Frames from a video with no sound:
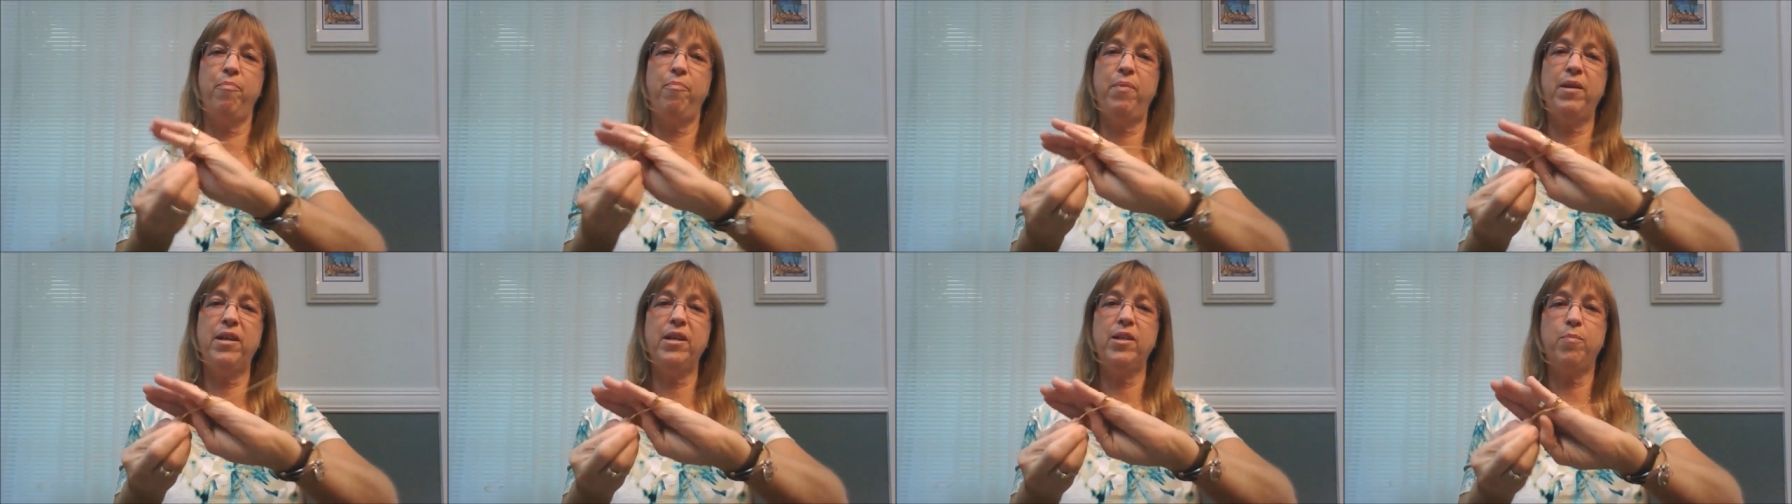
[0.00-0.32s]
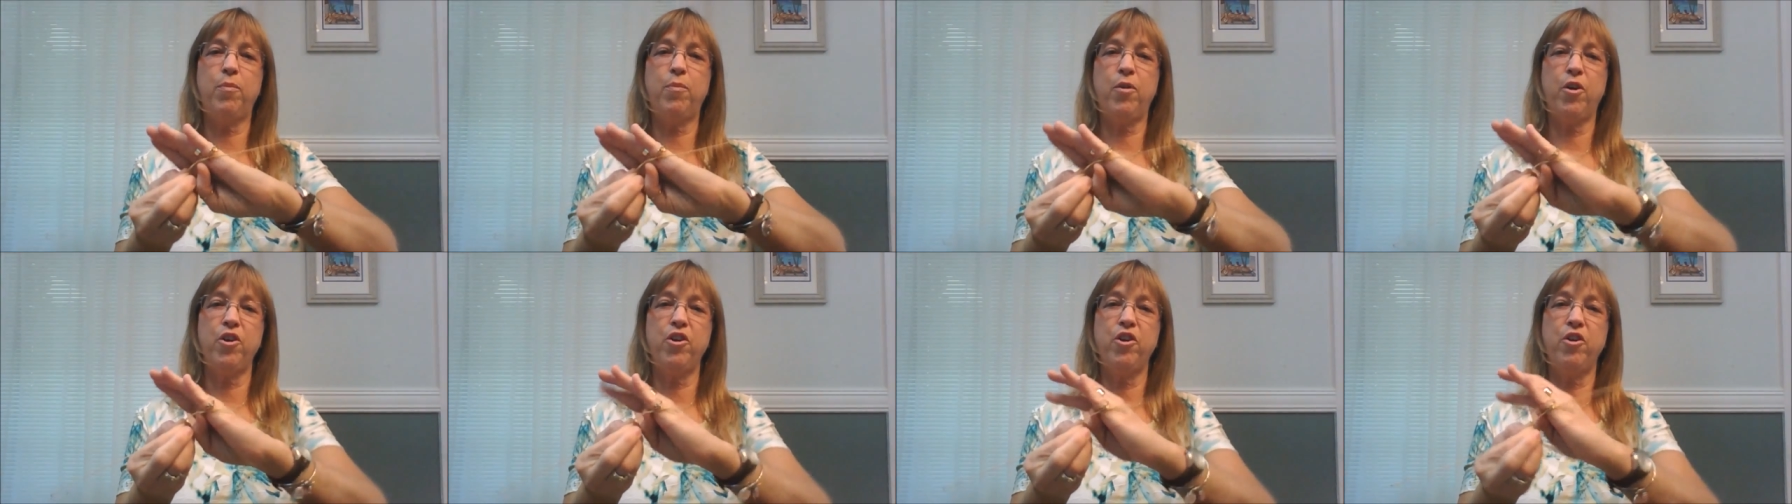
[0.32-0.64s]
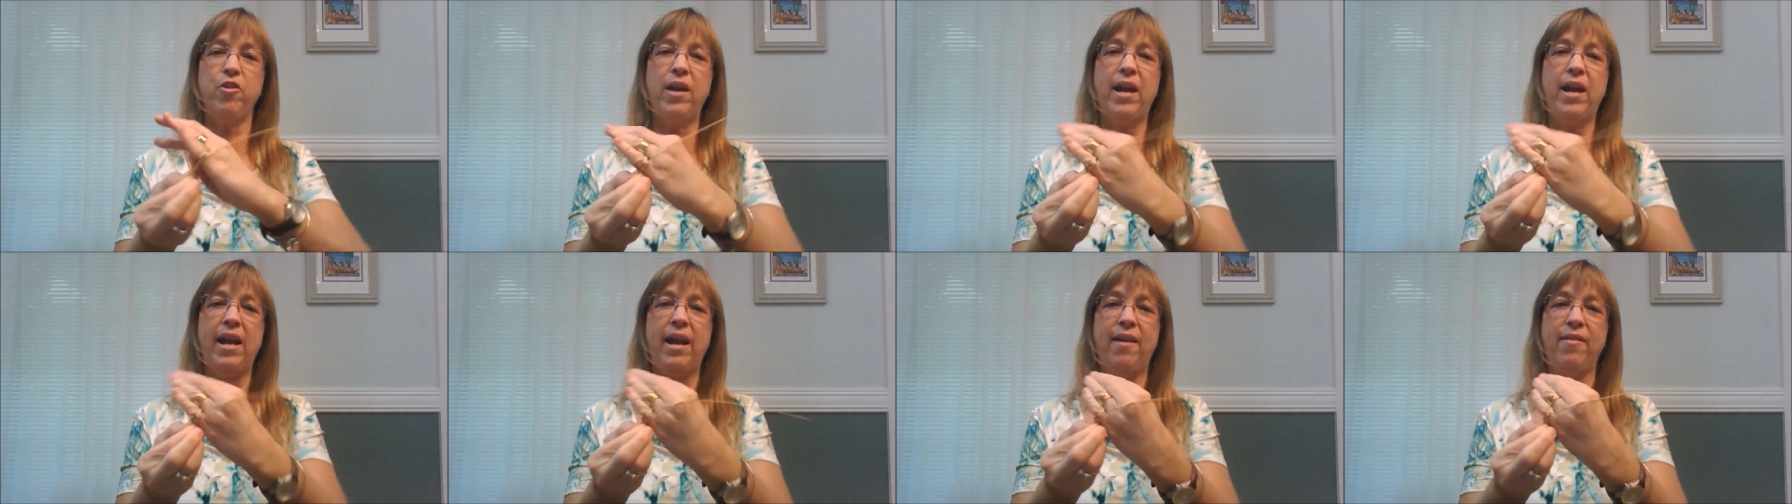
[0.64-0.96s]
biggest part of
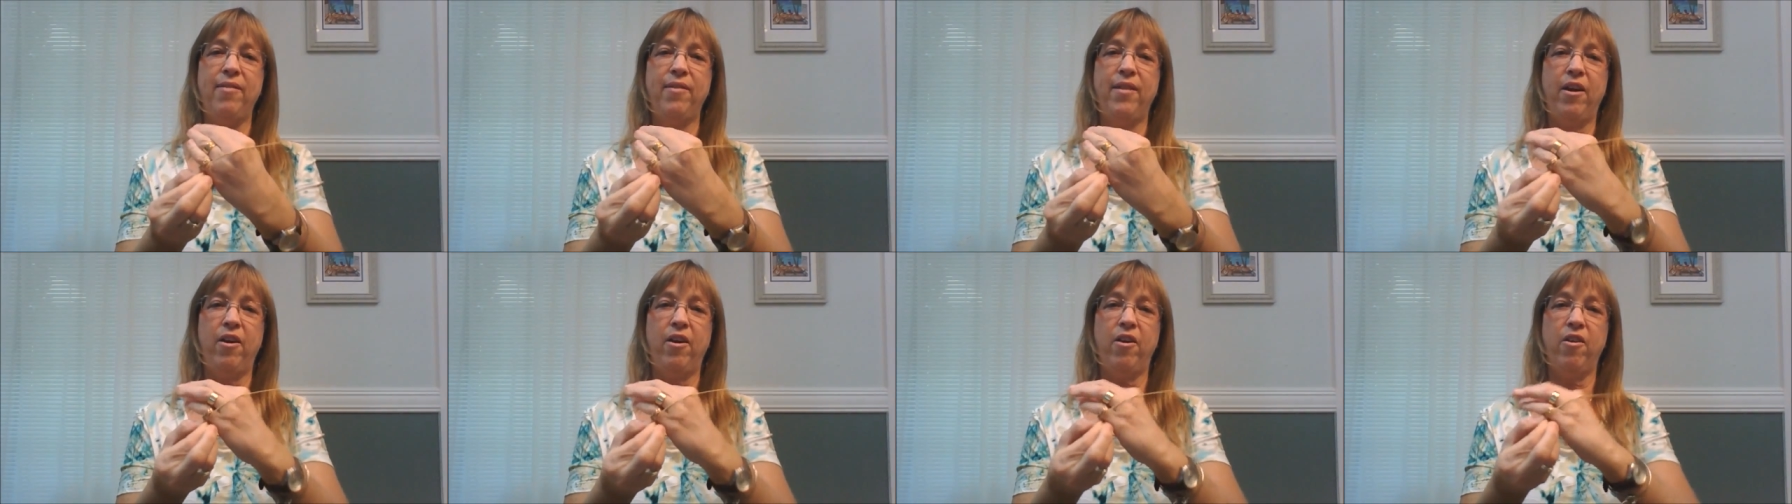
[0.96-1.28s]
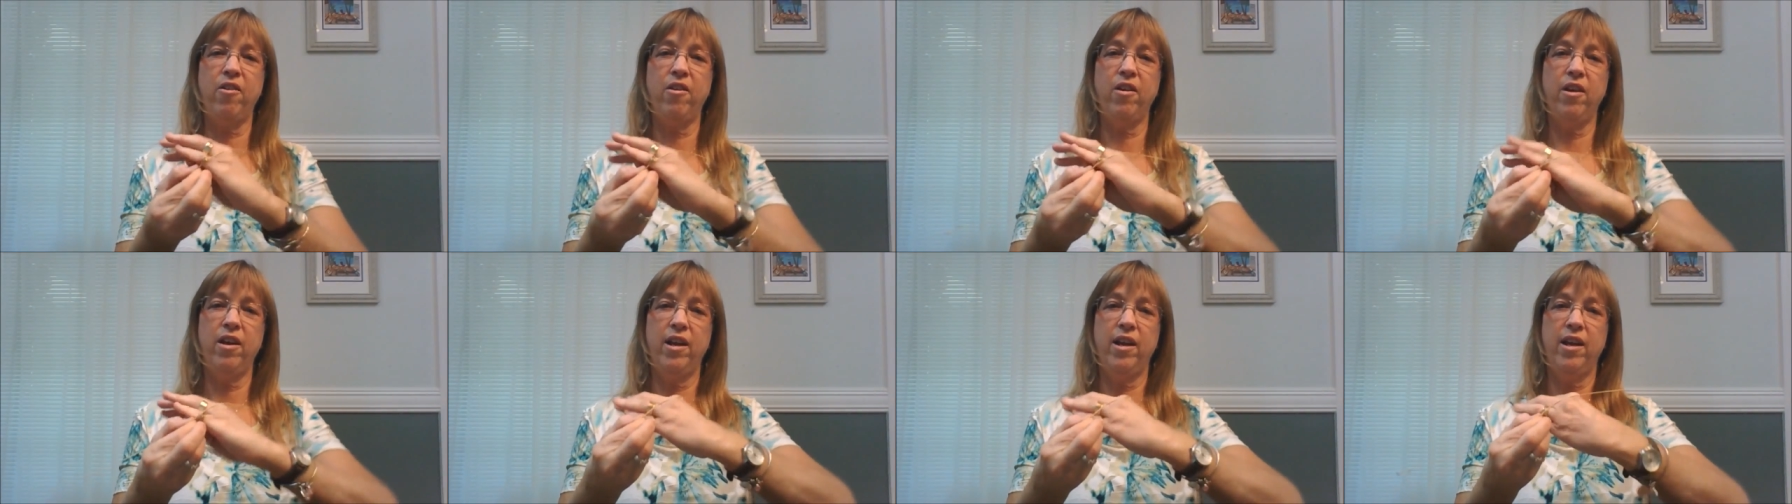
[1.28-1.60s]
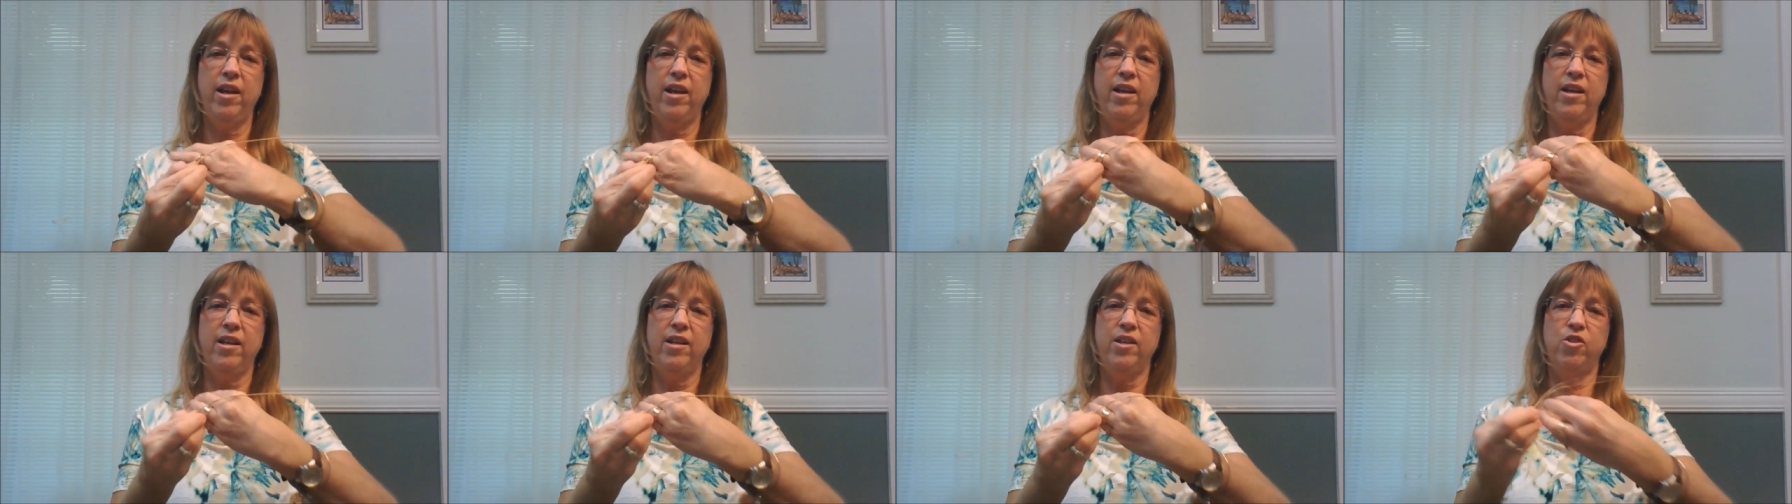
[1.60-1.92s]
your hand there.
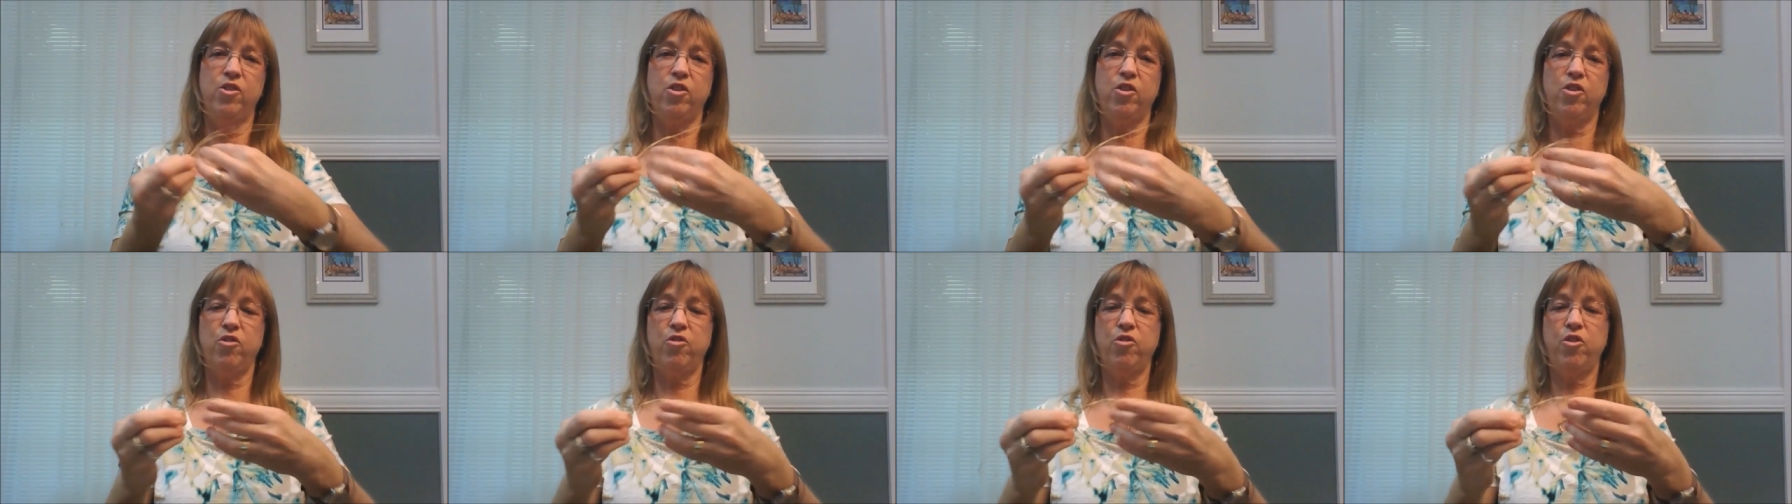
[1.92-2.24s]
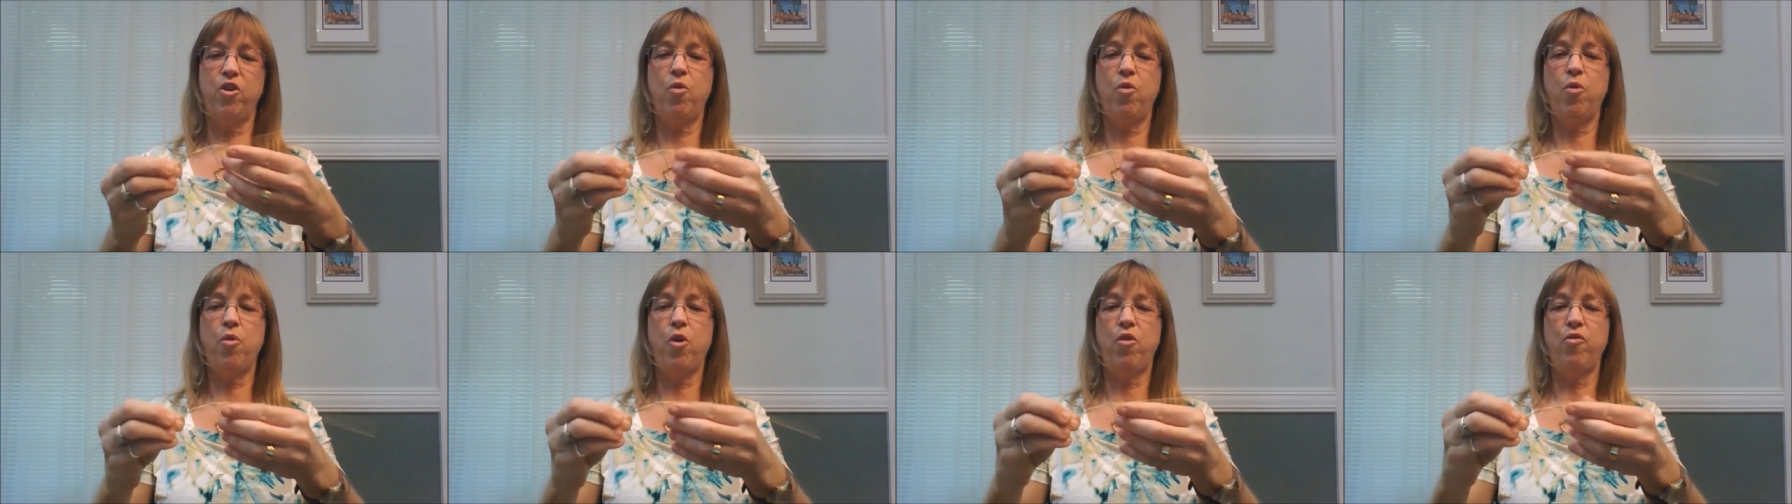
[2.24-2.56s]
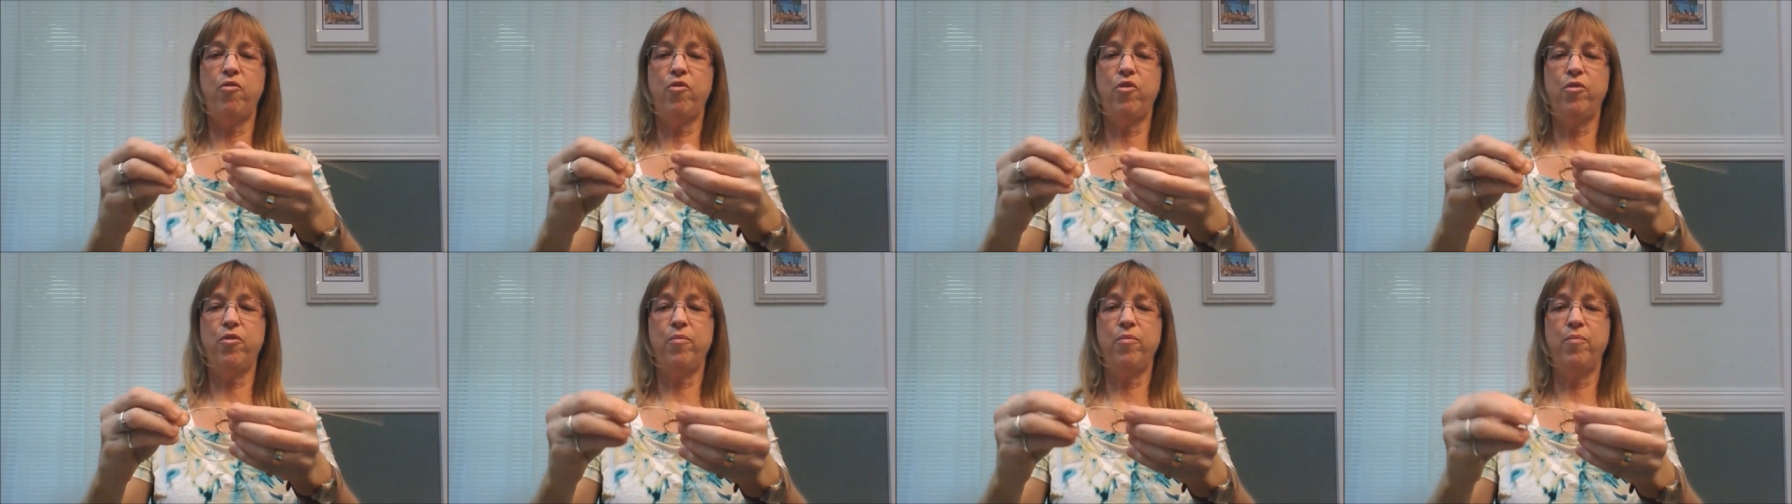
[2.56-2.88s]
So it'll go
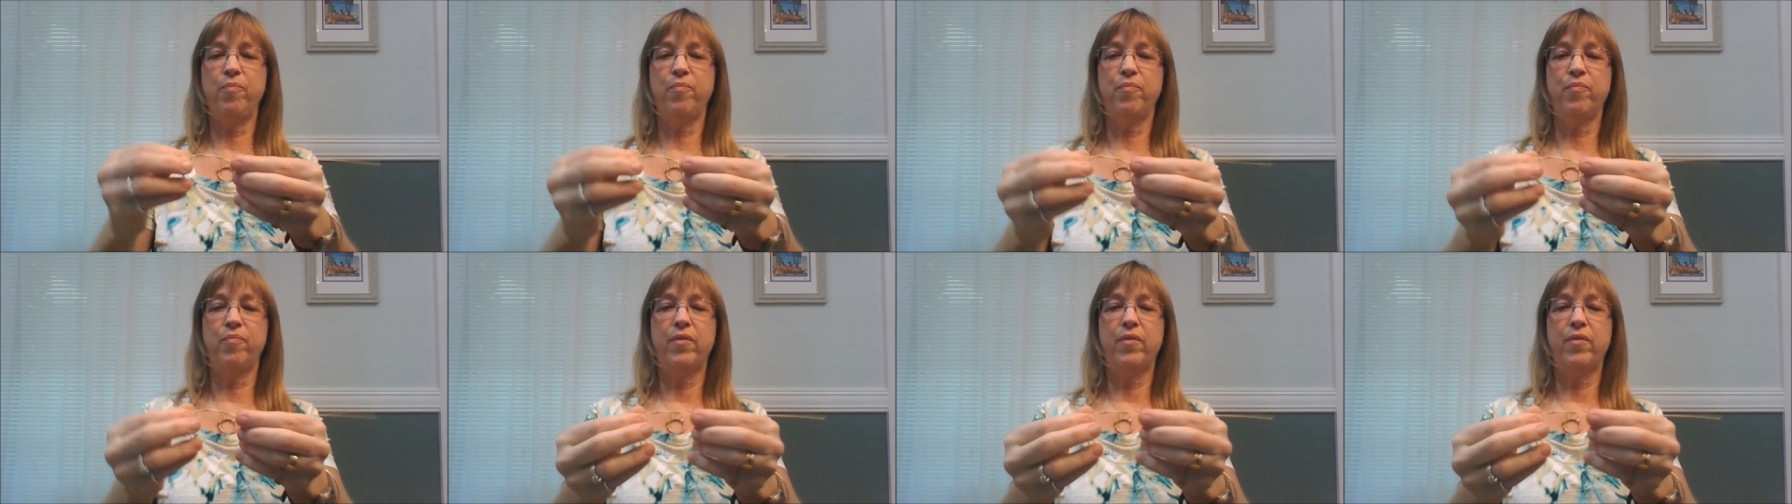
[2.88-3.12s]
over.